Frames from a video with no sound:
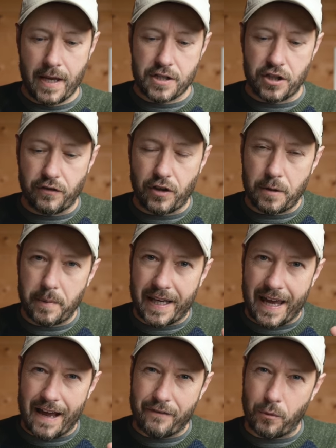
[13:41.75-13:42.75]
So you've got to be
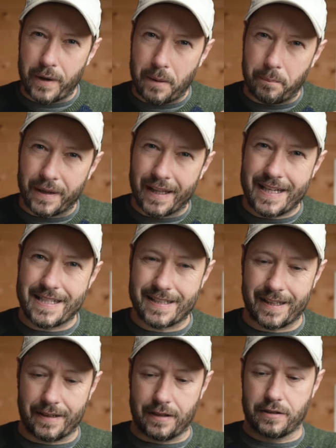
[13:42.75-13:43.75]
careful where you place
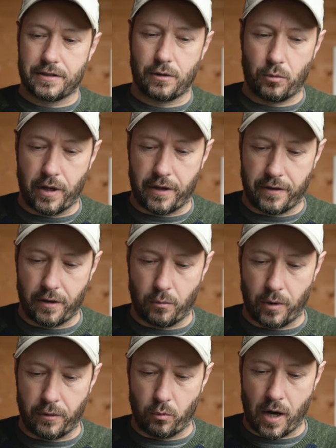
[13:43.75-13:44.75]
things with
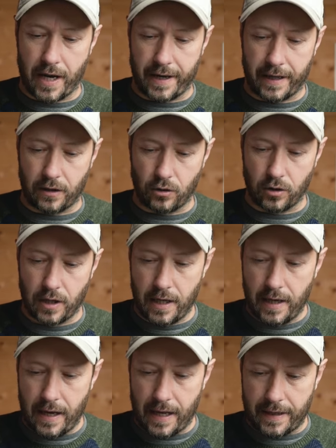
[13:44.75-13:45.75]
wide angle.
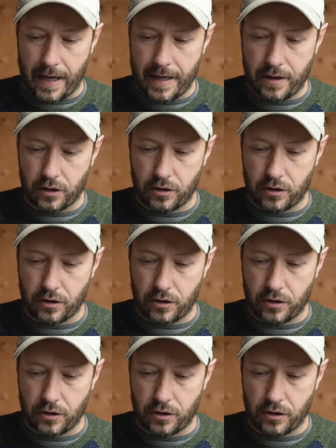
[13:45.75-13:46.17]
Again, a